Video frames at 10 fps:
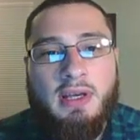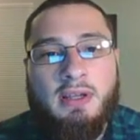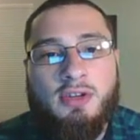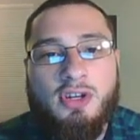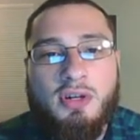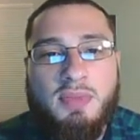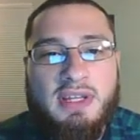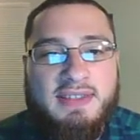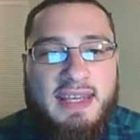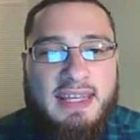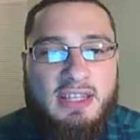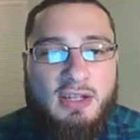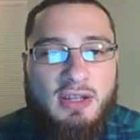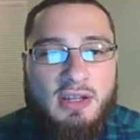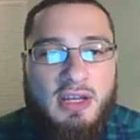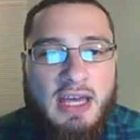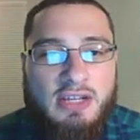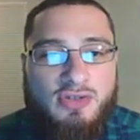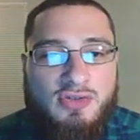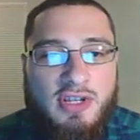They're going to maintain the
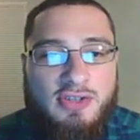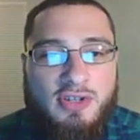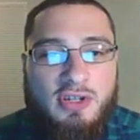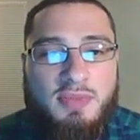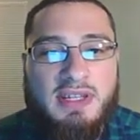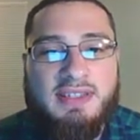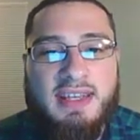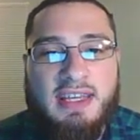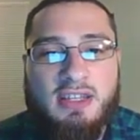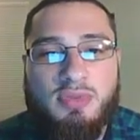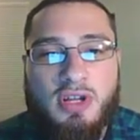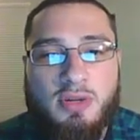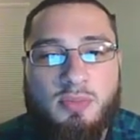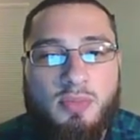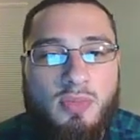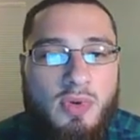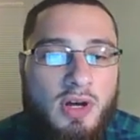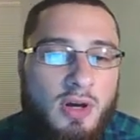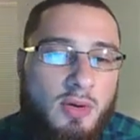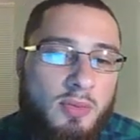astrocytes are going to maintain the blood
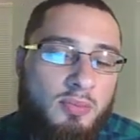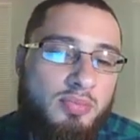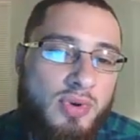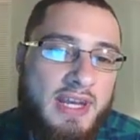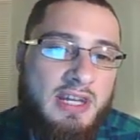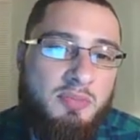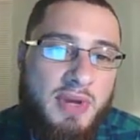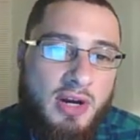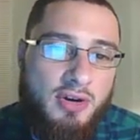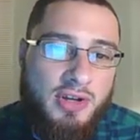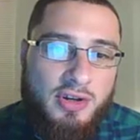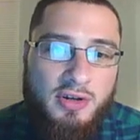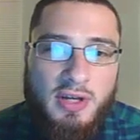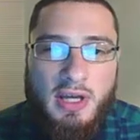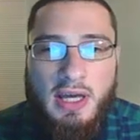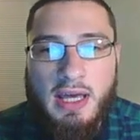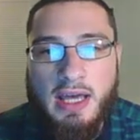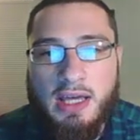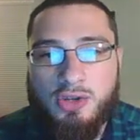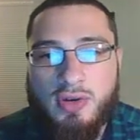uh, brain barrier,
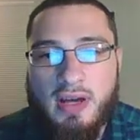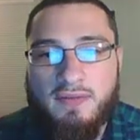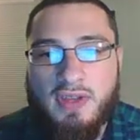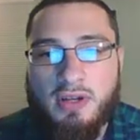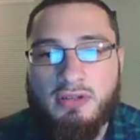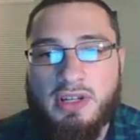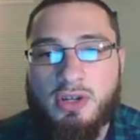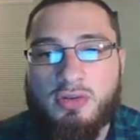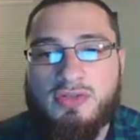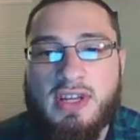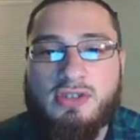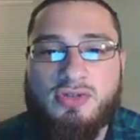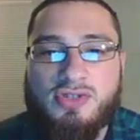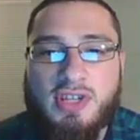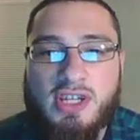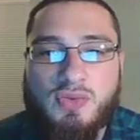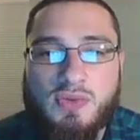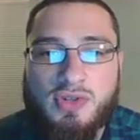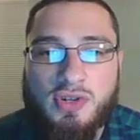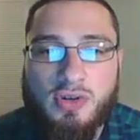and you have the oligodendrocytes,
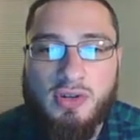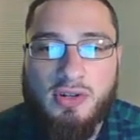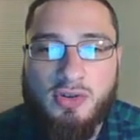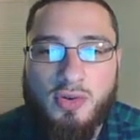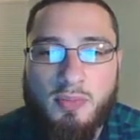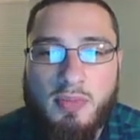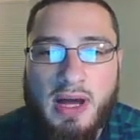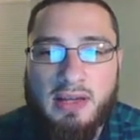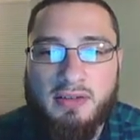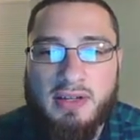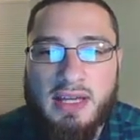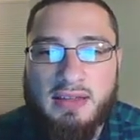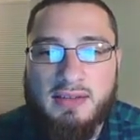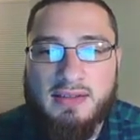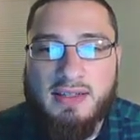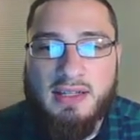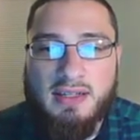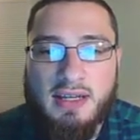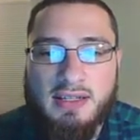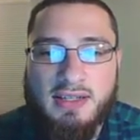which are going to myelinate the
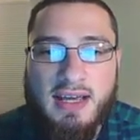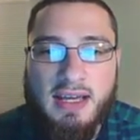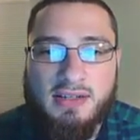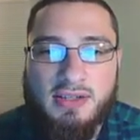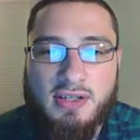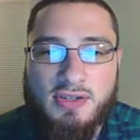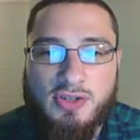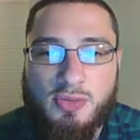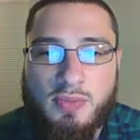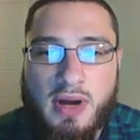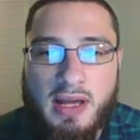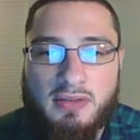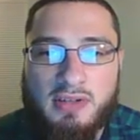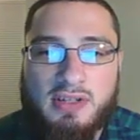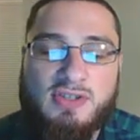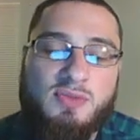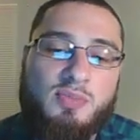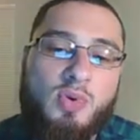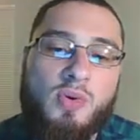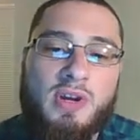CNS axon. So myelin is
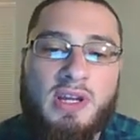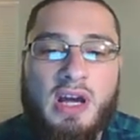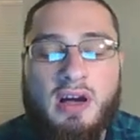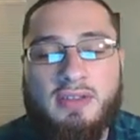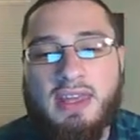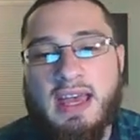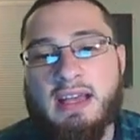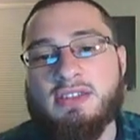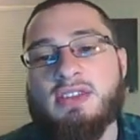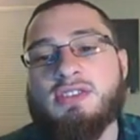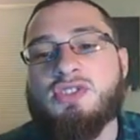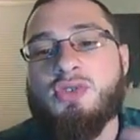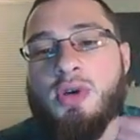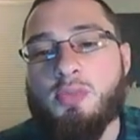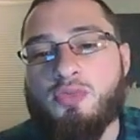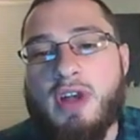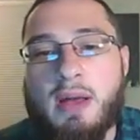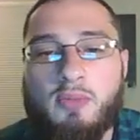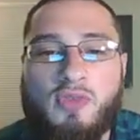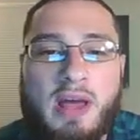important on the axons to help wrap
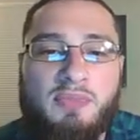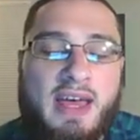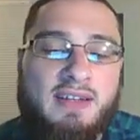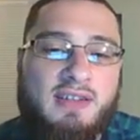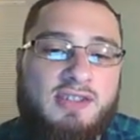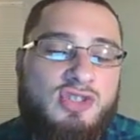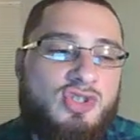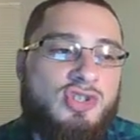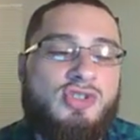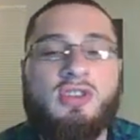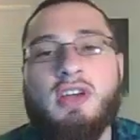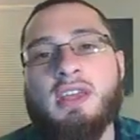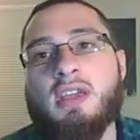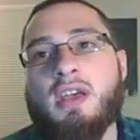wrap the axons, just like